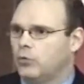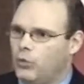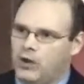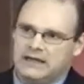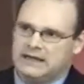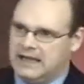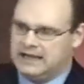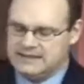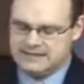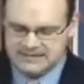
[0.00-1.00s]
what
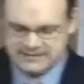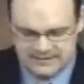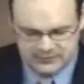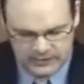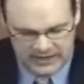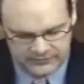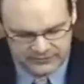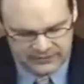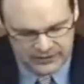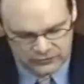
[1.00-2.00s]
kind of distance we have
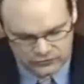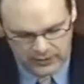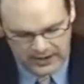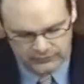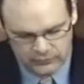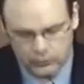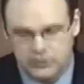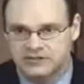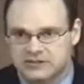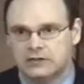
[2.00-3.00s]
to travel,
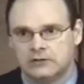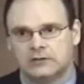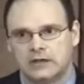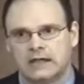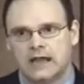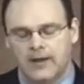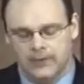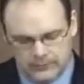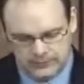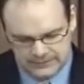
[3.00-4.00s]
we're still going to go.